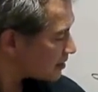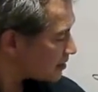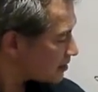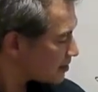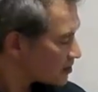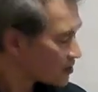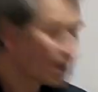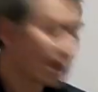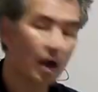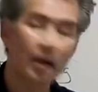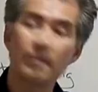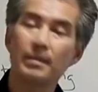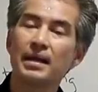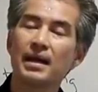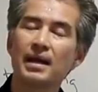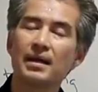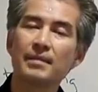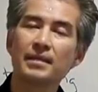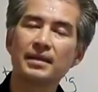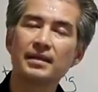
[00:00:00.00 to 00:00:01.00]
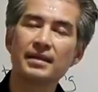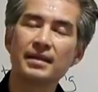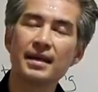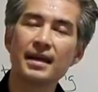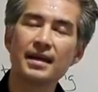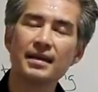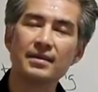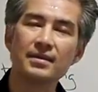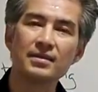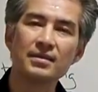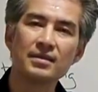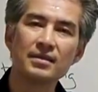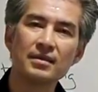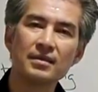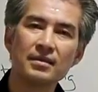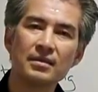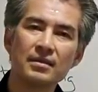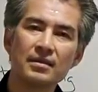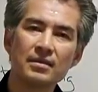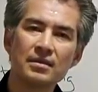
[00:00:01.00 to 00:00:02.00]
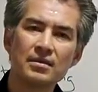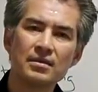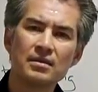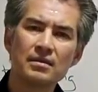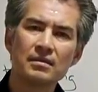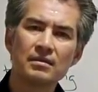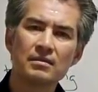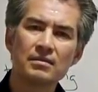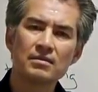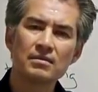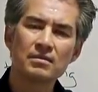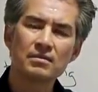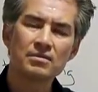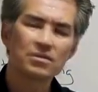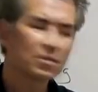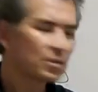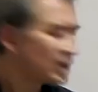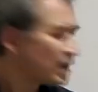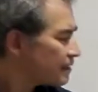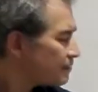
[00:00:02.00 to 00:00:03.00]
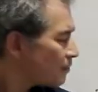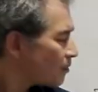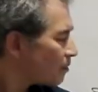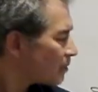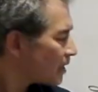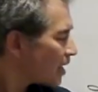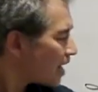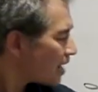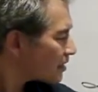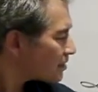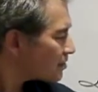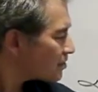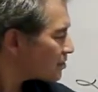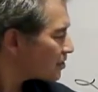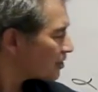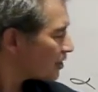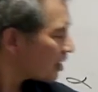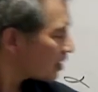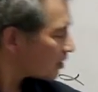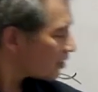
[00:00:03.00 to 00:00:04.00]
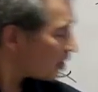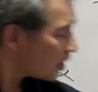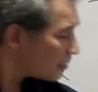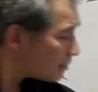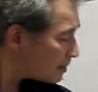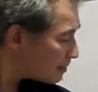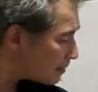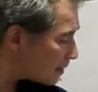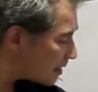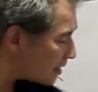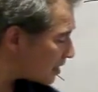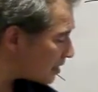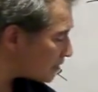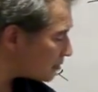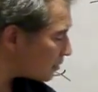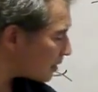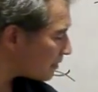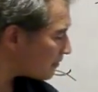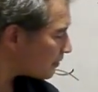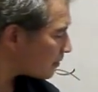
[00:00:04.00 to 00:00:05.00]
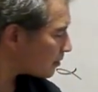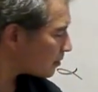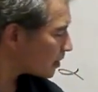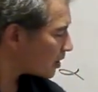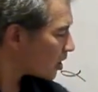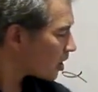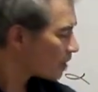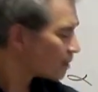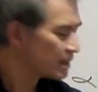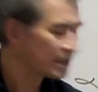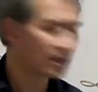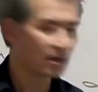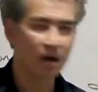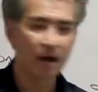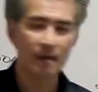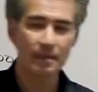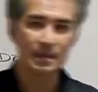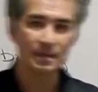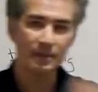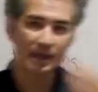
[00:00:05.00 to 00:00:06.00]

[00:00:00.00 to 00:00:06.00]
to this carbon atom at the end. So do I form an oxygen-carbon bond? Do I form a carbon-carbon